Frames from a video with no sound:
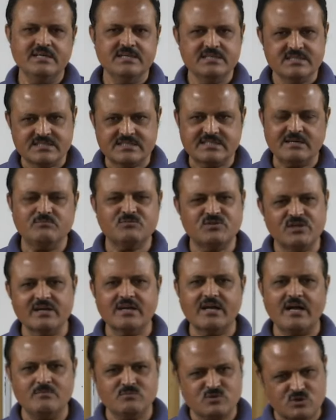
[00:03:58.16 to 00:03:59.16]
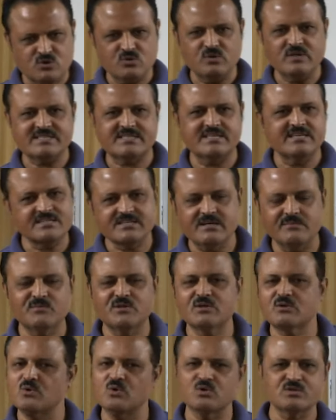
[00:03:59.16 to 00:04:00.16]
something comes to us and
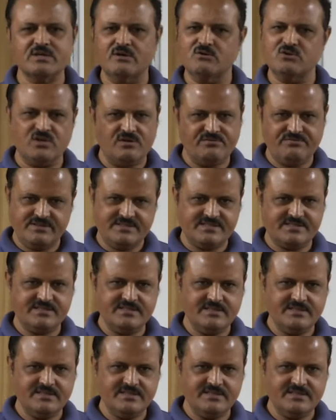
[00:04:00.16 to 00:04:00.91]
something goes out of us.